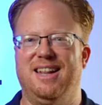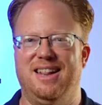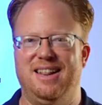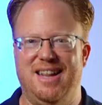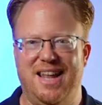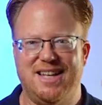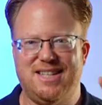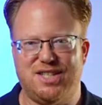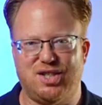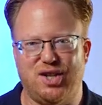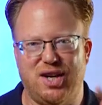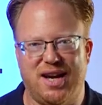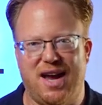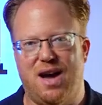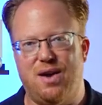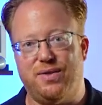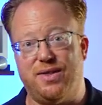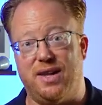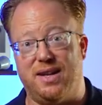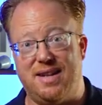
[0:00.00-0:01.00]
Let's check
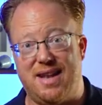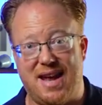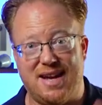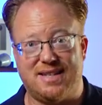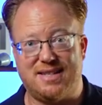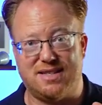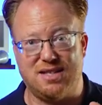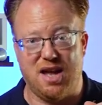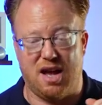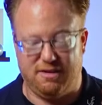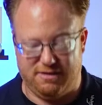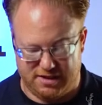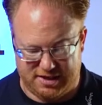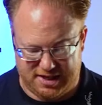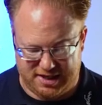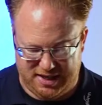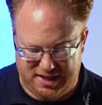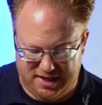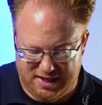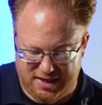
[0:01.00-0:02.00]
out the next
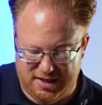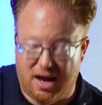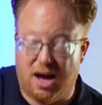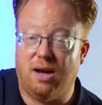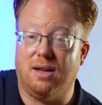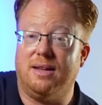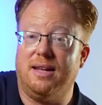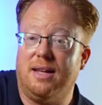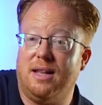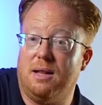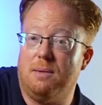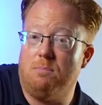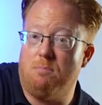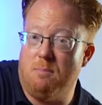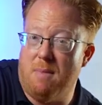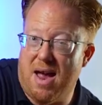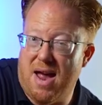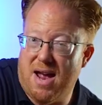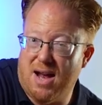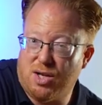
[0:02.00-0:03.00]
novelty in our little
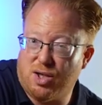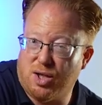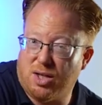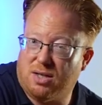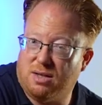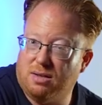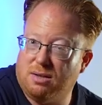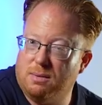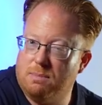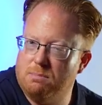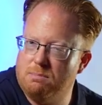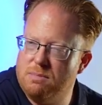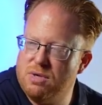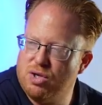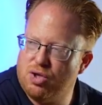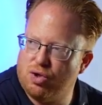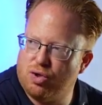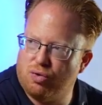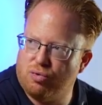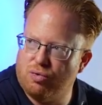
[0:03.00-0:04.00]
magical
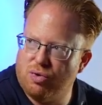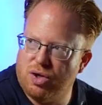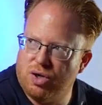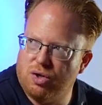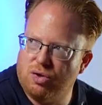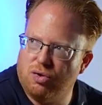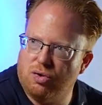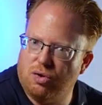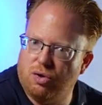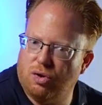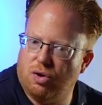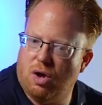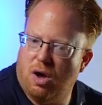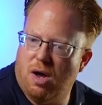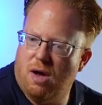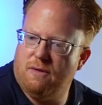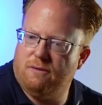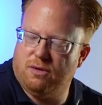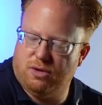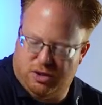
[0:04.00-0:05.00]
mystery
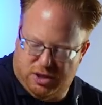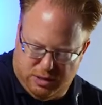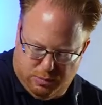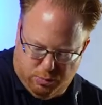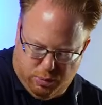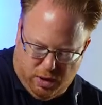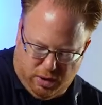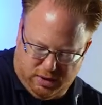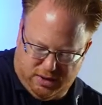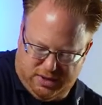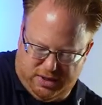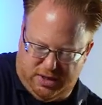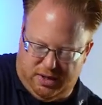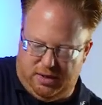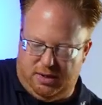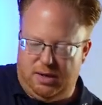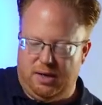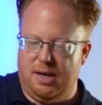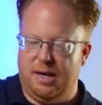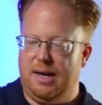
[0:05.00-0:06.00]
novelty box
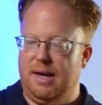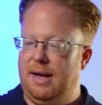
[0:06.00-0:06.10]
here.